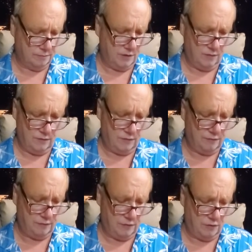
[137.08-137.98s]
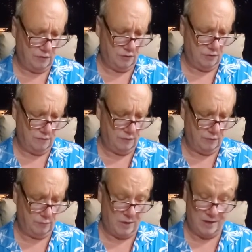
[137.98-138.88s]
Definitely feeling good,
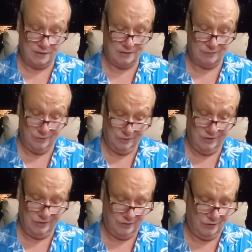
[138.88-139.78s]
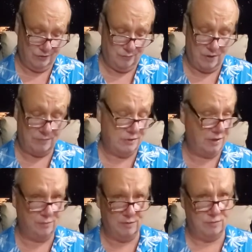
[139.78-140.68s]
feeling positive, looking good. Probably
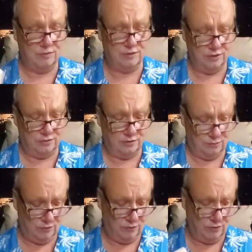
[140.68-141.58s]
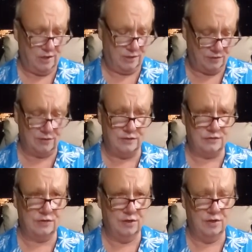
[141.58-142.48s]
like people literally, when you're like
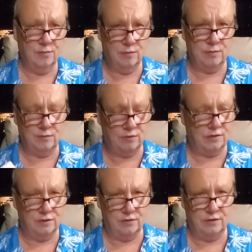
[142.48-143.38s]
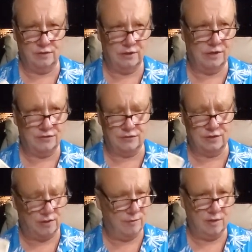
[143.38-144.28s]
this, people literally are like just
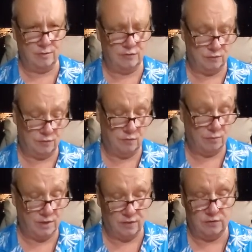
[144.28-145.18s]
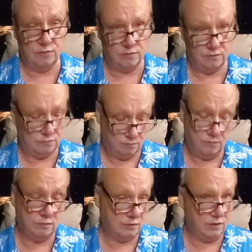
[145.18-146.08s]
coming up to you and going, man, you
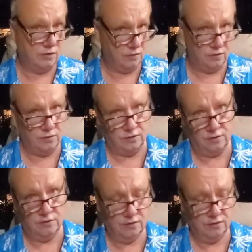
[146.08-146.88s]
really look good.